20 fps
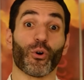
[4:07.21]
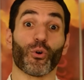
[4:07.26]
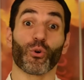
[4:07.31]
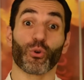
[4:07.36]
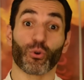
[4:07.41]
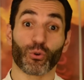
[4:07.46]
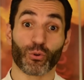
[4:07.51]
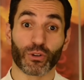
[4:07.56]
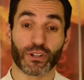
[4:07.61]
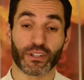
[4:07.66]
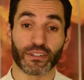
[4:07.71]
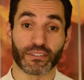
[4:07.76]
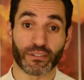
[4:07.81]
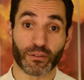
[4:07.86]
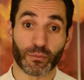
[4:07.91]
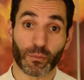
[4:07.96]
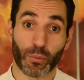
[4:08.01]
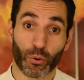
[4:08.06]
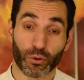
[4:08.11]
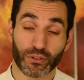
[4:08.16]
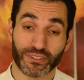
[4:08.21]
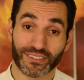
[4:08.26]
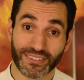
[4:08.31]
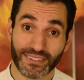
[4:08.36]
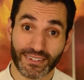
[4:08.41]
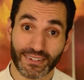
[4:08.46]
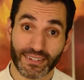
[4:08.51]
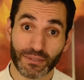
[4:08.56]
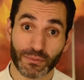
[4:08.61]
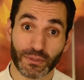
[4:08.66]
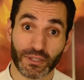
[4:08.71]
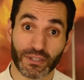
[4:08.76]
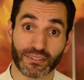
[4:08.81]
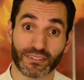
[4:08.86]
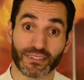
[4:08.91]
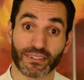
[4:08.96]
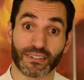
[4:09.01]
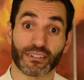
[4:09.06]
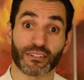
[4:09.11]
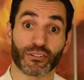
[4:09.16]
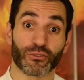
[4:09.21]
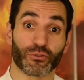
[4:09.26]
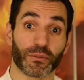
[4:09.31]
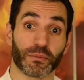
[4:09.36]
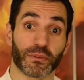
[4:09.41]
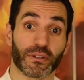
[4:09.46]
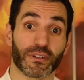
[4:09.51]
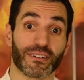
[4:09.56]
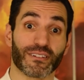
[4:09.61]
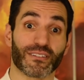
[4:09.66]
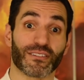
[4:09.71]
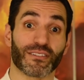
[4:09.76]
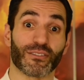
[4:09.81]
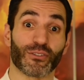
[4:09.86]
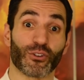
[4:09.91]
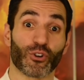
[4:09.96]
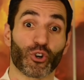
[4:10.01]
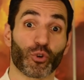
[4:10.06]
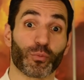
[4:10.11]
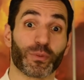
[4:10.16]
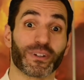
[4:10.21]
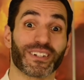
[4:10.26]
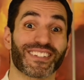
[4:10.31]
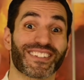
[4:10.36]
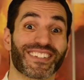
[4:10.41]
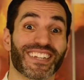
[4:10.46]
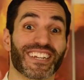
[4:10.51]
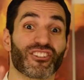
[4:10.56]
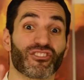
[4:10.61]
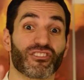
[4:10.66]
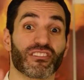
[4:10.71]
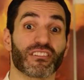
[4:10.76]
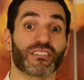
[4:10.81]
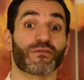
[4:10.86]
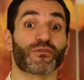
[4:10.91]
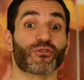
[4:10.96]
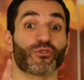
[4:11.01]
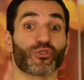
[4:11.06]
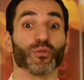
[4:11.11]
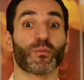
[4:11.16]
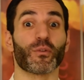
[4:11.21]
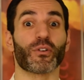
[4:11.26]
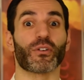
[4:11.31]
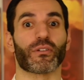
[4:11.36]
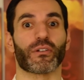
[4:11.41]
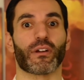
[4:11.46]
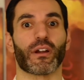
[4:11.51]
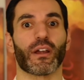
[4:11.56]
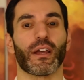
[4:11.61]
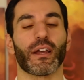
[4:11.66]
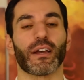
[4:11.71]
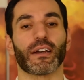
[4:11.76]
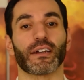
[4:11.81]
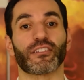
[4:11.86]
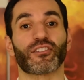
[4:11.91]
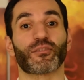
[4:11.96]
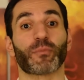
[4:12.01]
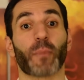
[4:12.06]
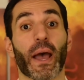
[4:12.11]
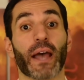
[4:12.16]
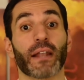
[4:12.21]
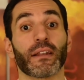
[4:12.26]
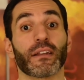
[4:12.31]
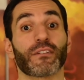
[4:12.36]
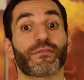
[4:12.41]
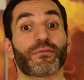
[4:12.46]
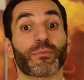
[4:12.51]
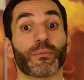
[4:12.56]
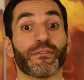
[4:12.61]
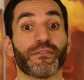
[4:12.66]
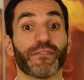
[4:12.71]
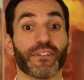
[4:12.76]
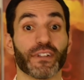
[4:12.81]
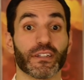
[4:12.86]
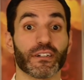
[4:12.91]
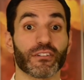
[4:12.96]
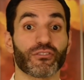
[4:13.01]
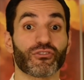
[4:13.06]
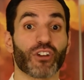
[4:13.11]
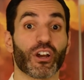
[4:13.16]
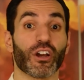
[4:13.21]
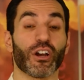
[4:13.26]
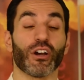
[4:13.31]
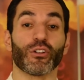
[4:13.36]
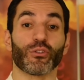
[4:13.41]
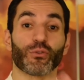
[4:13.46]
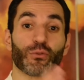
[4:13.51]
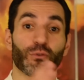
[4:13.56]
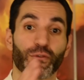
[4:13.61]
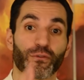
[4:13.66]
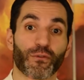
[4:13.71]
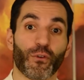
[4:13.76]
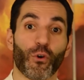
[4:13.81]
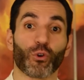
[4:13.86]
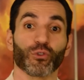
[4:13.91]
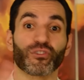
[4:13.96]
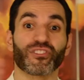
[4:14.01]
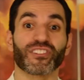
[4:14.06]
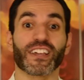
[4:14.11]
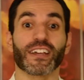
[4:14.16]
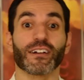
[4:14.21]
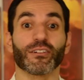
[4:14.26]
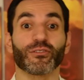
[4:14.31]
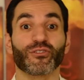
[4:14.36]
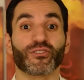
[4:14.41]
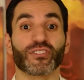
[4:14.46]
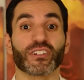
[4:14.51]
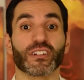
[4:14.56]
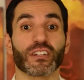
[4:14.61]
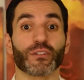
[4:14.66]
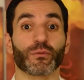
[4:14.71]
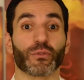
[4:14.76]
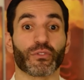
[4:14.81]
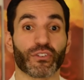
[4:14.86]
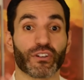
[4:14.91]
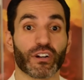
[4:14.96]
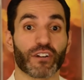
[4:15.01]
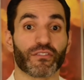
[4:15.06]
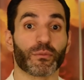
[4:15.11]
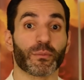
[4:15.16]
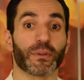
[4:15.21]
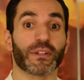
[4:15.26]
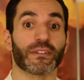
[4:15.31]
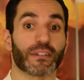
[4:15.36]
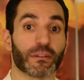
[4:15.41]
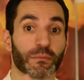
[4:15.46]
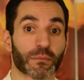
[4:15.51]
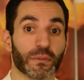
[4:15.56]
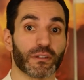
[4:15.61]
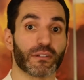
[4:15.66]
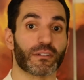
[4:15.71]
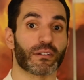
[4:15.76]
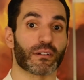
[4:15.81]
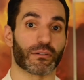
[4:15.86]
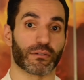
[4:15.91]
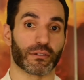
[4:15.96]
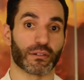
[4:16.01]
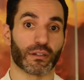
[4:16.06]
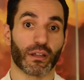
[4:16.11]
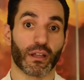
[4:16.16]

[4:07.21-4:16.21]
Uruk is an important city because it contributed to the urbanization of Sumer, expanding from a village to a full-scale city with government and military.